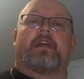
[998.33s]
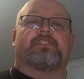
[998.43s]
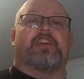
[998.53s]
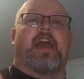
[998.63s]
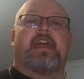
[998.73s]

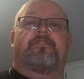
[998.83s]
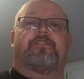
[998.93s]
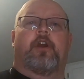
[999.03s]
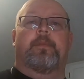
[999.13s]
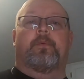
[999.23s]
Got Cheyenne
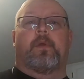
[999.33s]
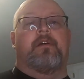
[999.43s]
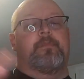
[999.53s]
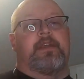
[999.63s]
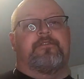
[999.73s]
filming. We're going to
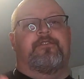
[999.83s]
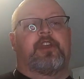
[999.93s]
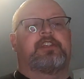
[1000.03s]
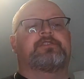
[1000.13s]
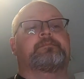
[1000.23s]
have better footage.